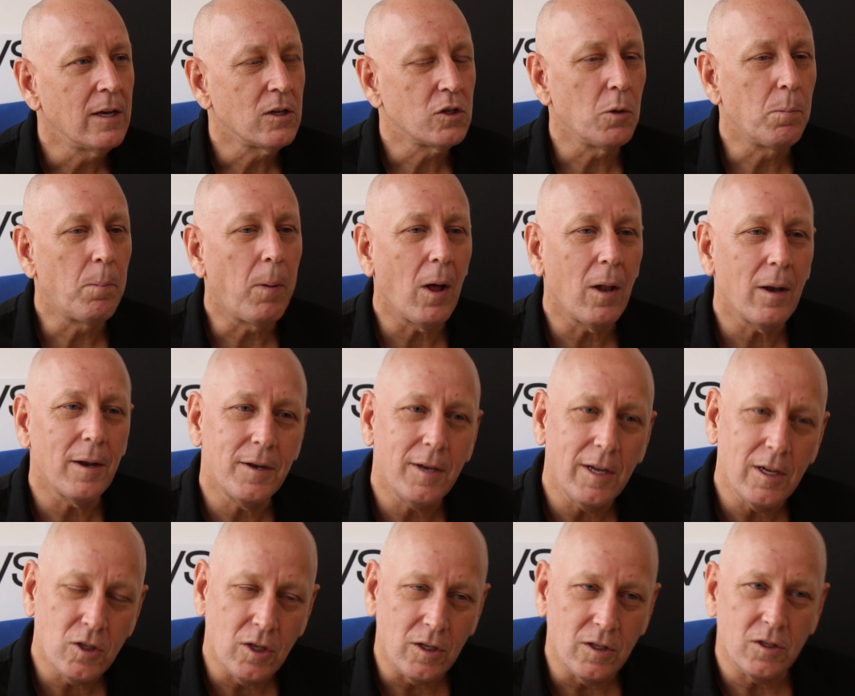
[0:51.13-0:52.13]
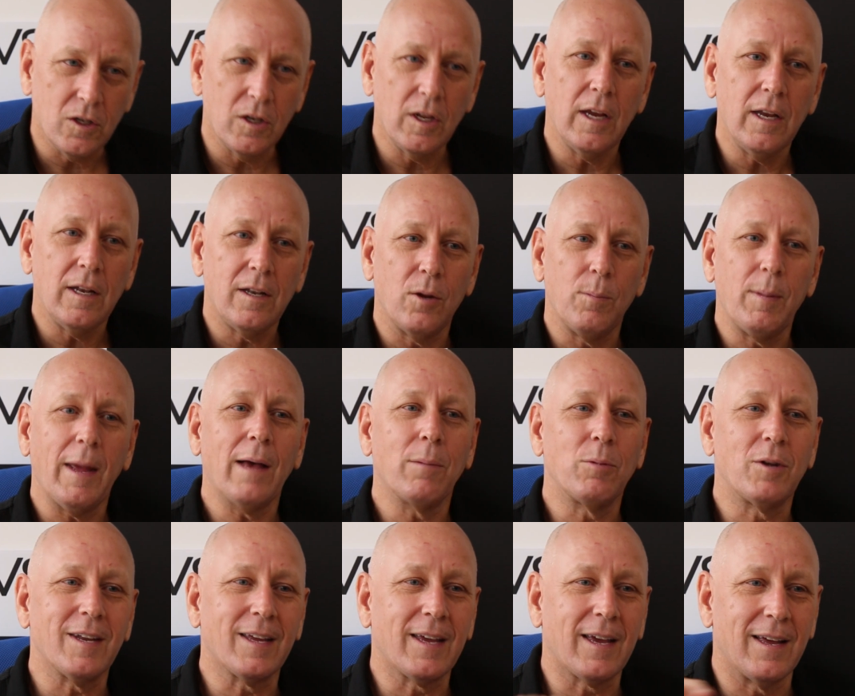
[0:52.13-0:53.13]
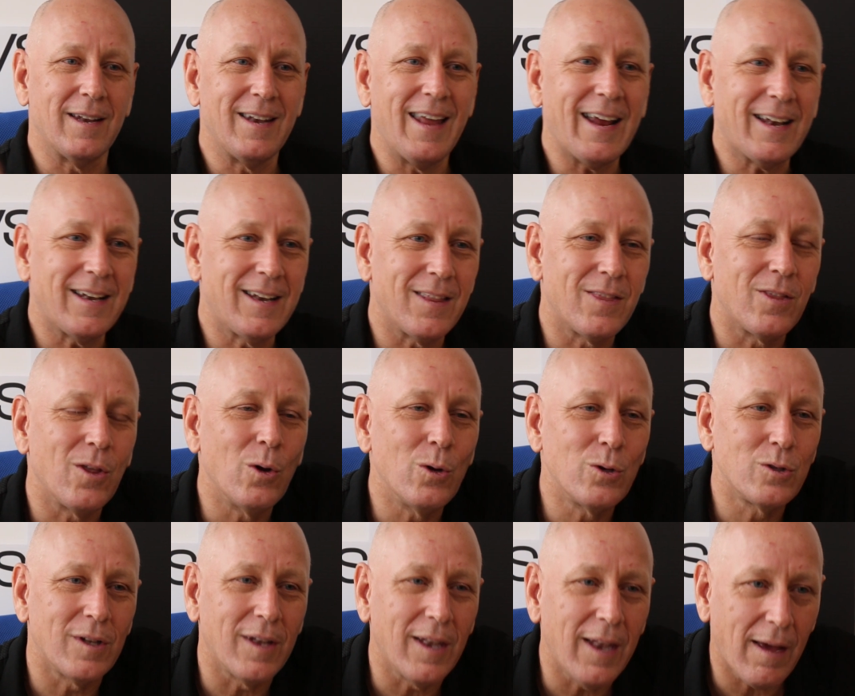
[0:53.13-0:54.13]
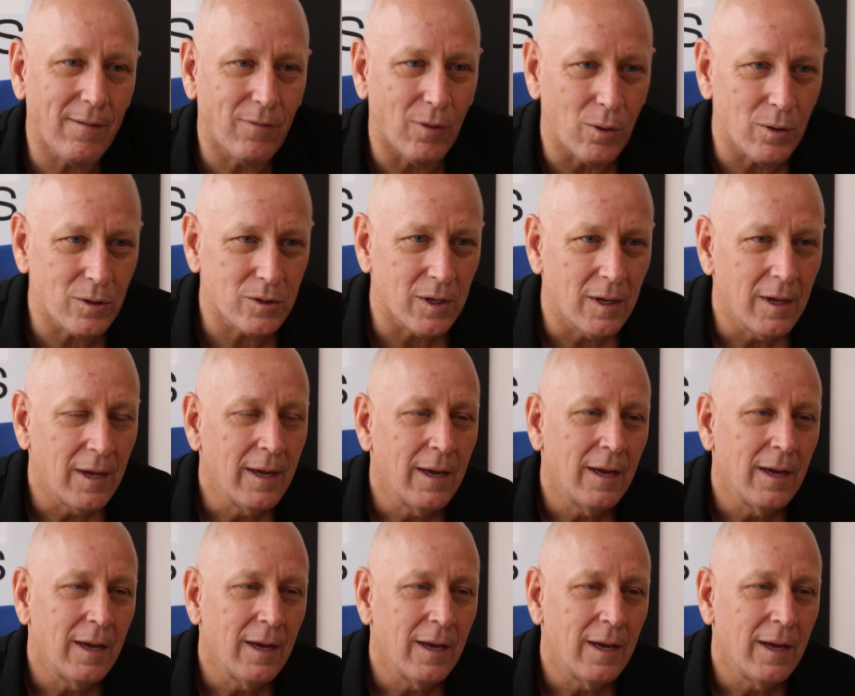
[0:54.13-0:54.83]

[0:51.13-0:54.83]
So politicians need to be able to connect at those levels,